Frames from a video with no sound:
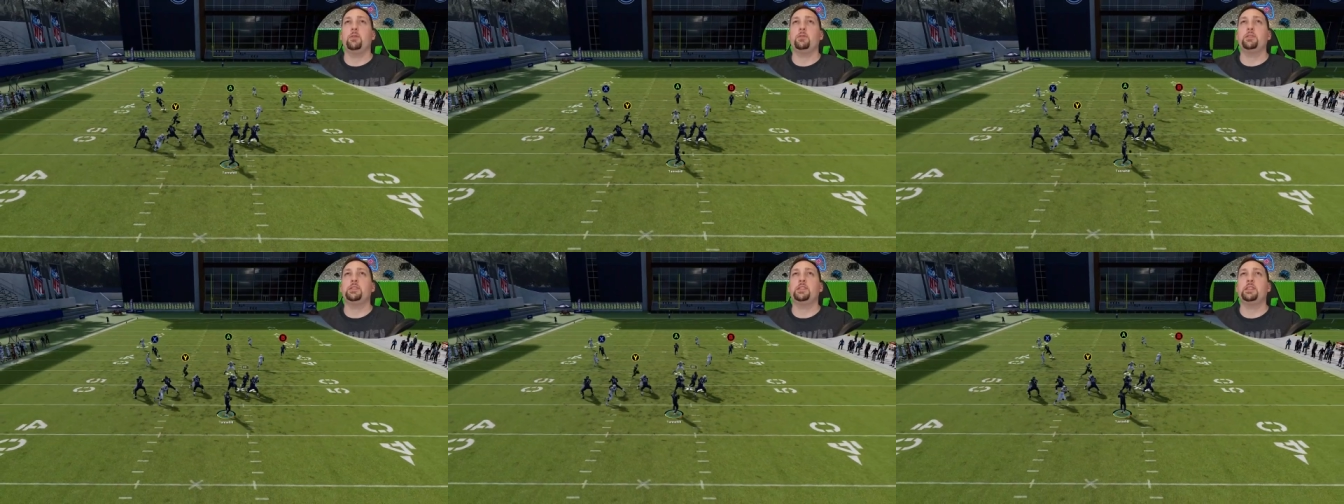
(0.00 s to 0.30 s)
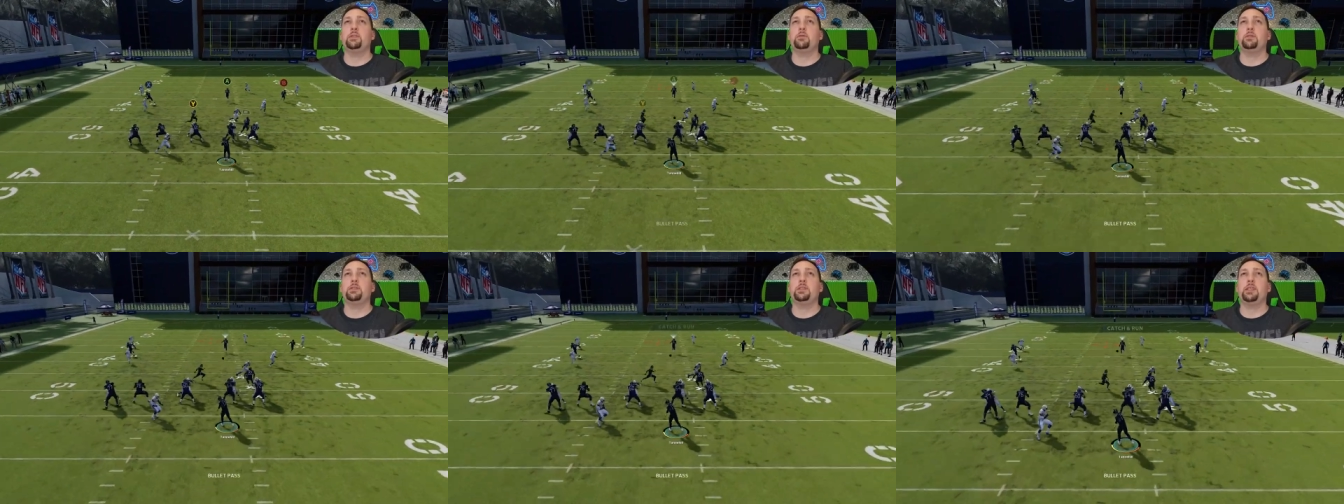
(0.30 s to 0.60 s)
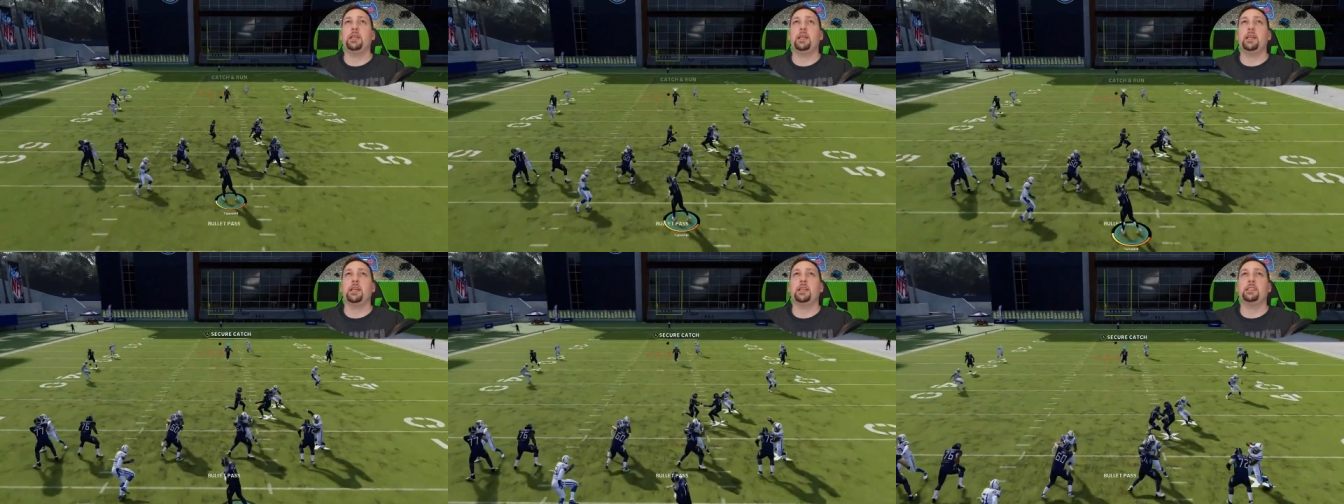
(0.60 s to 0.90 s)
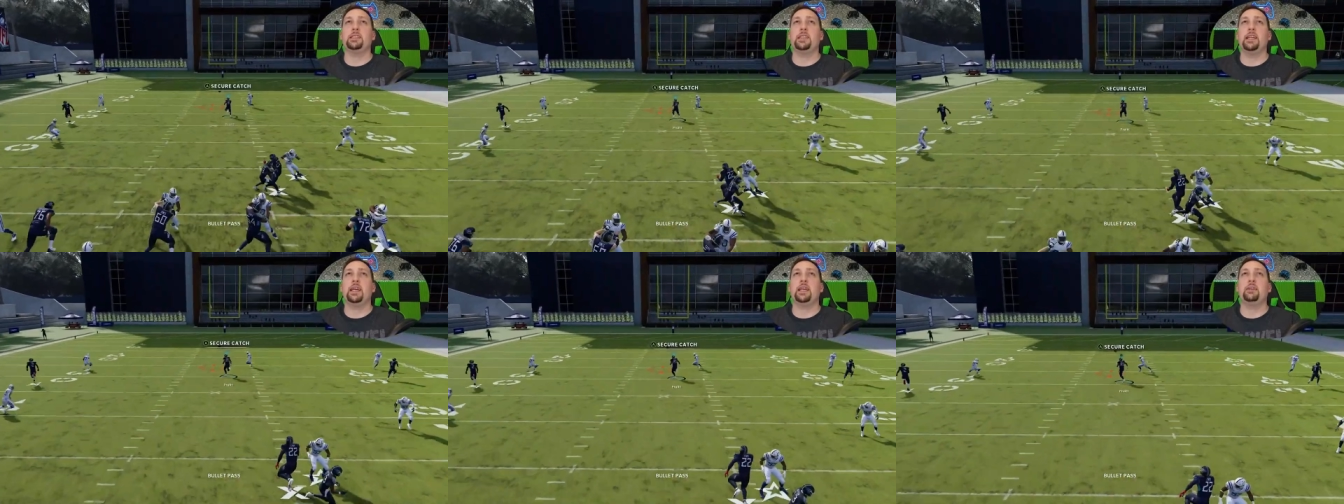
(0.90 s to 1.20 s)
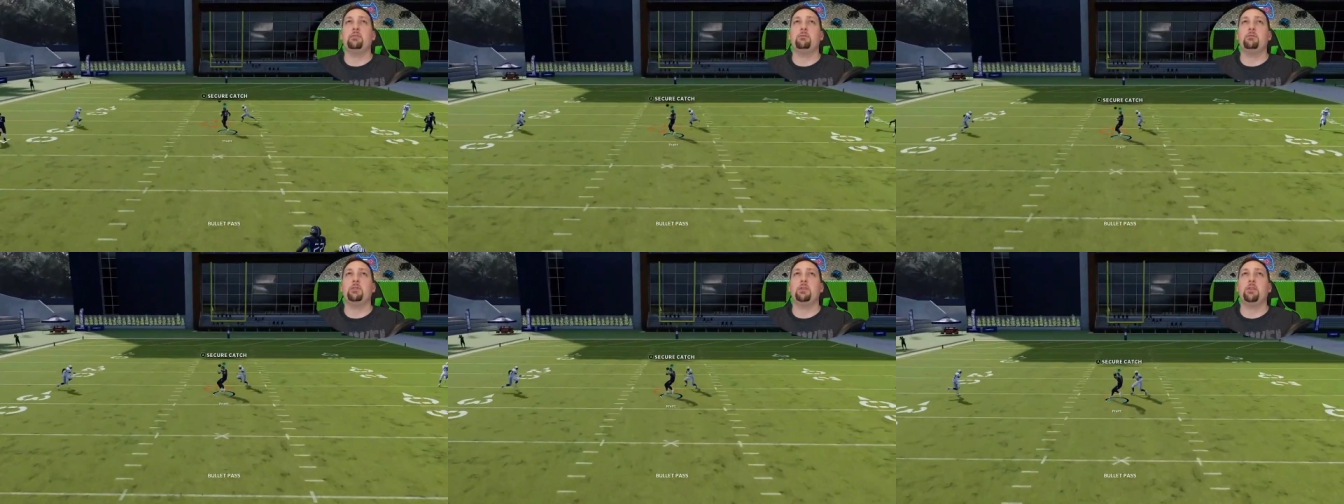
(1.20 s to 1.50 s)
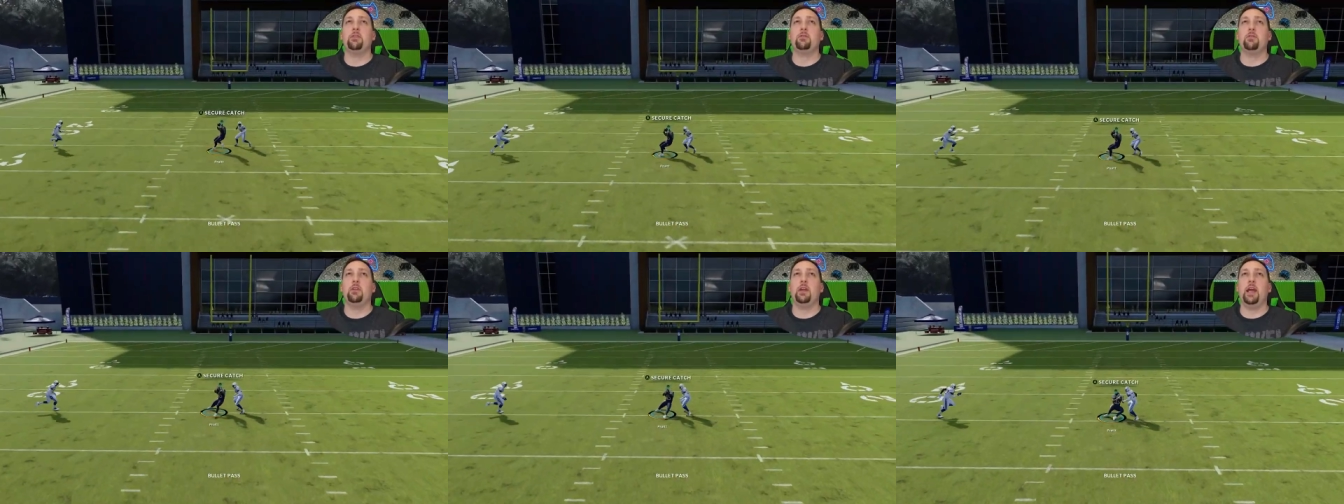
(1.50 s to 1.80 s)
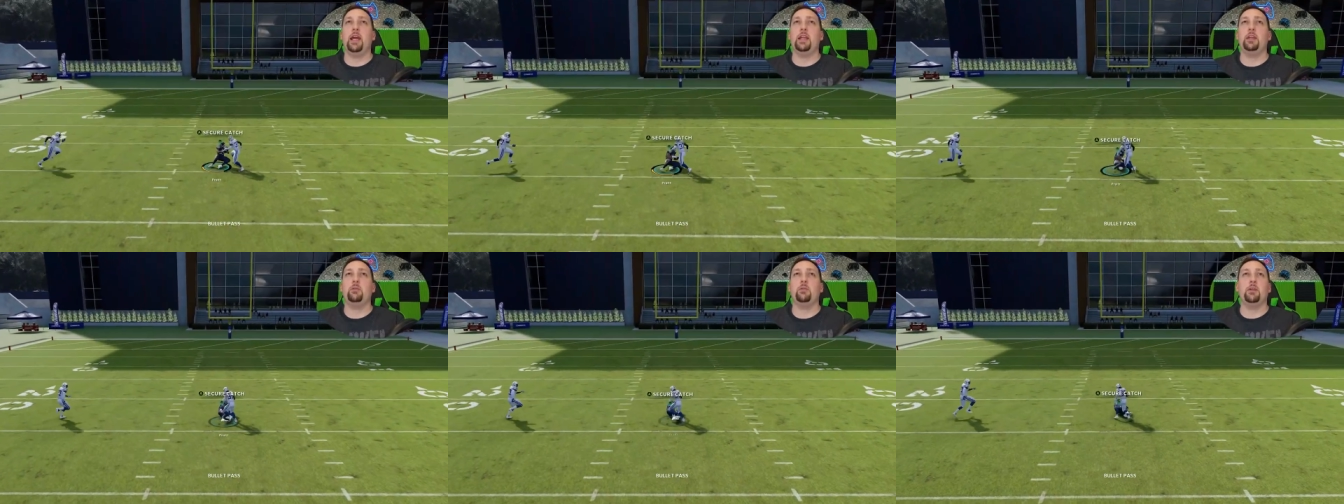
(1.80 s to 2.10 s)
We see once again, like I said, I could really throw
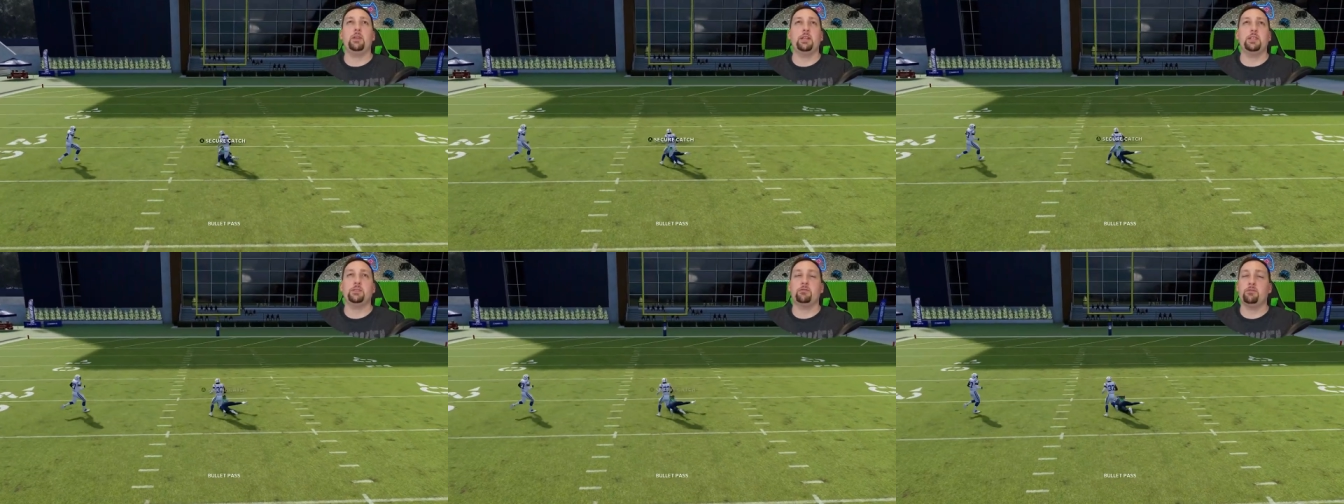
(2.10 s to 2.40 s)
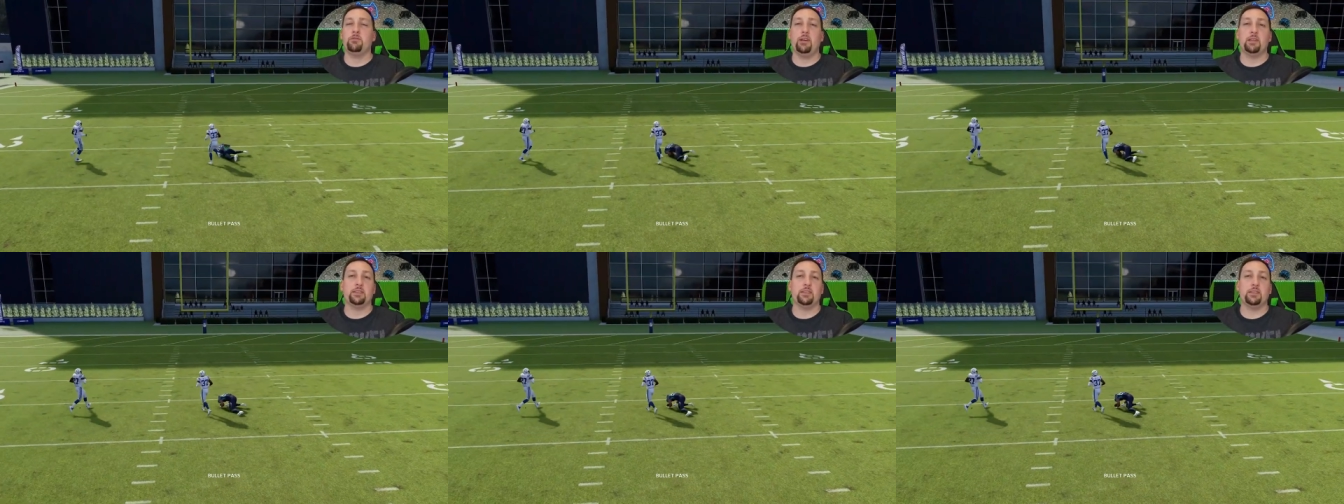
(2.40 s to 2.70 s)
to any one of these three